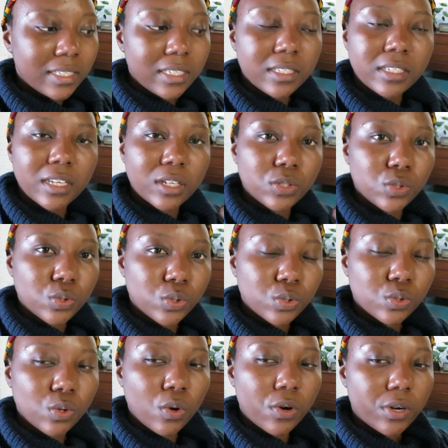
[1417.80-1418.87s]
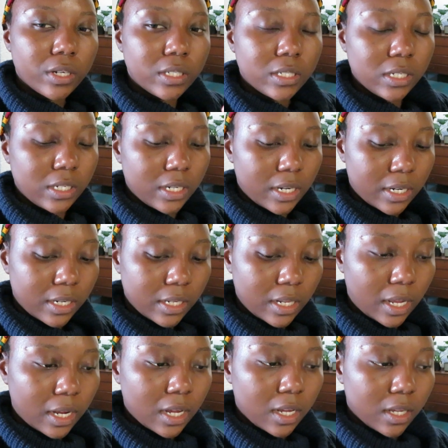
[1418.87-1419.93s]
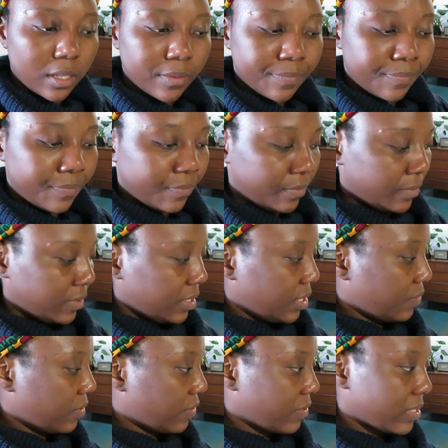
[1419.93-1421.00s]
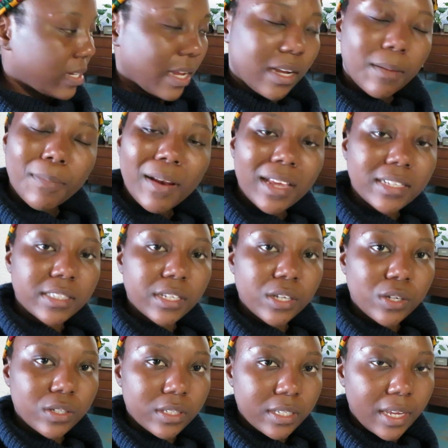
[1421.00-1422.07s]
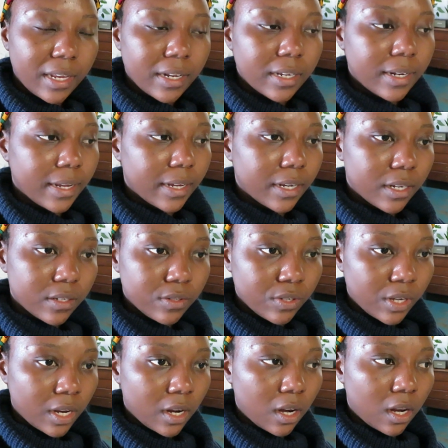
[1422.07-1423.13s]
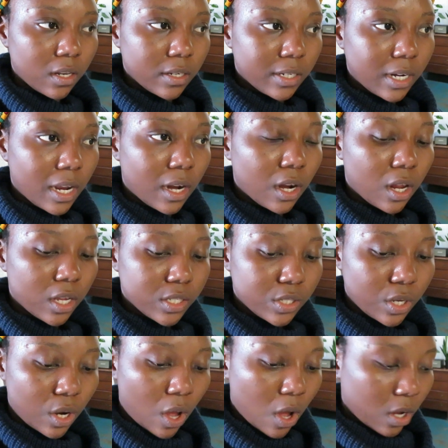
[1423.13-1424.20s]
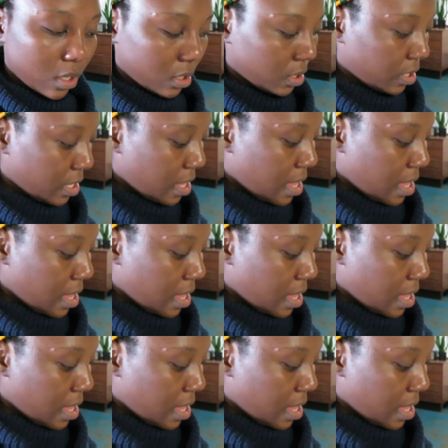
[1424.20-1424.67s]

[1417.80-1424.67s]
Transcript: easier to store it in like a, even if it's like a plastic container, like it can last long.